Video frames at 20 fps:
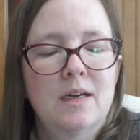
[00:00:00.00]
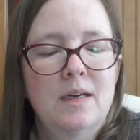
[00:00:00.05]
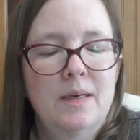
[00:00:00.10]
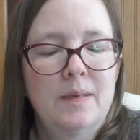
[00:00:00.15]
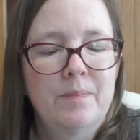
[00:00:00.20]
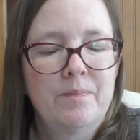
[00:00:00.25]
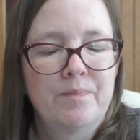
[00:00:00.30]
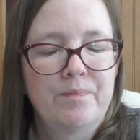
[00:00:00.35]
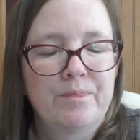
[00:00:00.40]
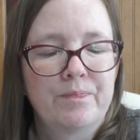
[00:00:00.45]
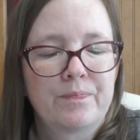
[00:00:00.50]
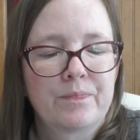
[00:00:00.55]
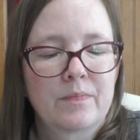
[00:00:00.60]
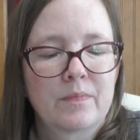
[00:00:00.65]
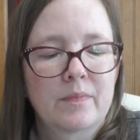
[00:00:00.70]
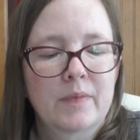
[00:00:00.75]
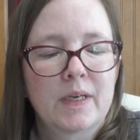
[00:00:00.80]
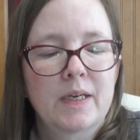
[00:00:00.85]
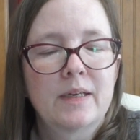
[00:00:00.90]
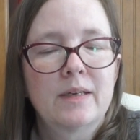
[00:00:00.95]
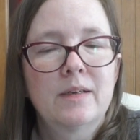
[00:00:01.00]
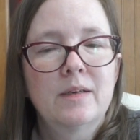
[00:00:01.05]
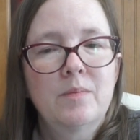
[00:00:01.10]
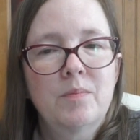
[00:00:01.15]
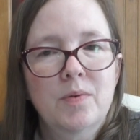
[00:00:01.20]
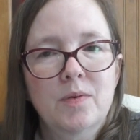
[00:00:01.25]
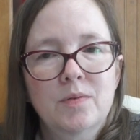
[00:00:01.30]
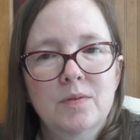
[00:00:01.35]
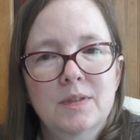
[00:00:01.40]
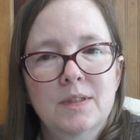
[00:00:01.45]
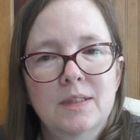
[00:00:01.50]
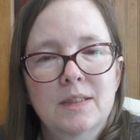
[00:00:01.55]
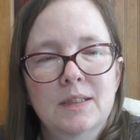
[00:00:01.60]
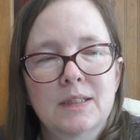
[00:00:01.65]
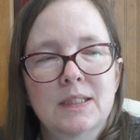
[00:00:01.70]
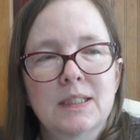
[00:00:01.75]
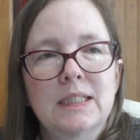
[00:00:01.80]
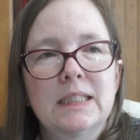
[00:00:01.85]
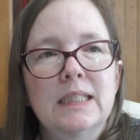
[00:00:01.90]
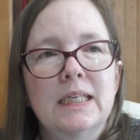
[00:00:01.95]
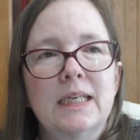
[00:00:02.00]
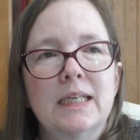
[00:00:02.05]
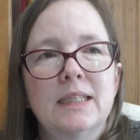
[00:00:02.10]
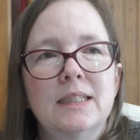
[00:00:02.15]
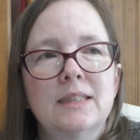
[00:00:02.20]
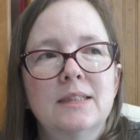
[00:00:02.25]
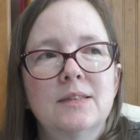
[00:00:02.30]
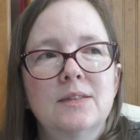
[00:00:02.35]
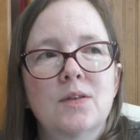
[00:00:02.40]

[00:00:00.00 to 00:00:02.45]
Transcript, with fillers: but I did post it today,